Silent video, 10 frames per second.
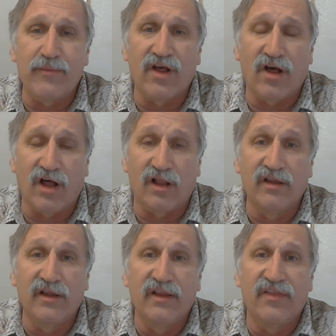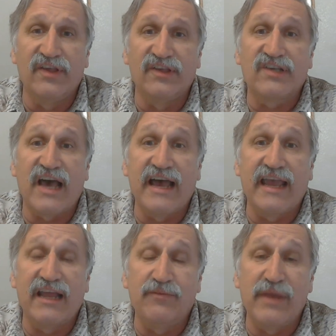at all. This guy
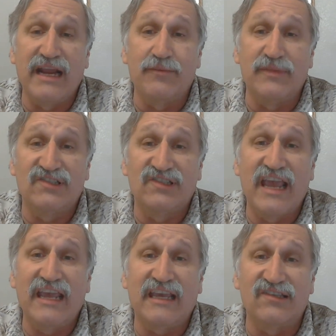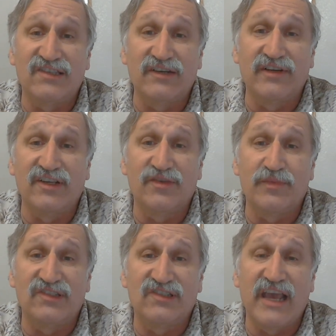had made a mistake, a serious
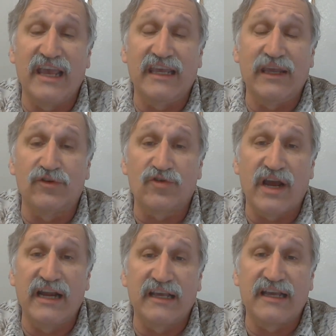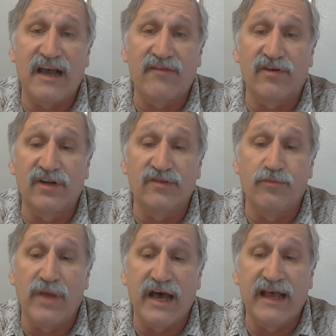mistake. He was trying to cover his
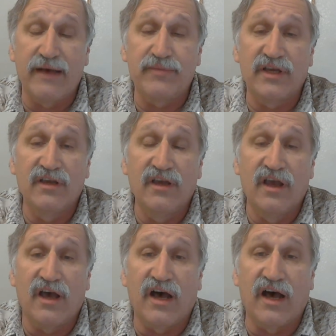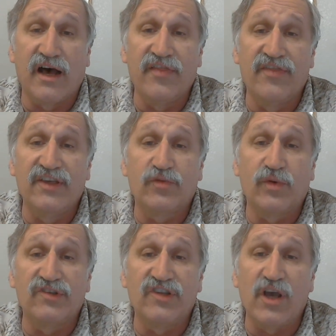butt up. This
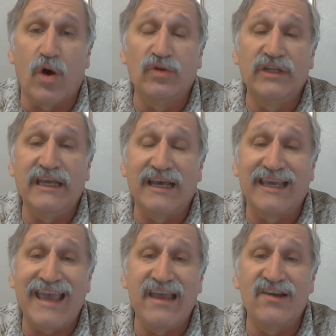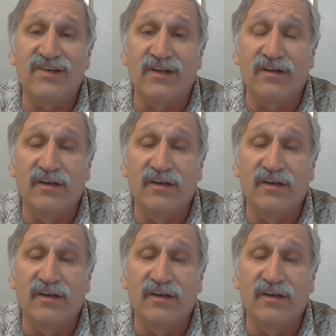was the only occasion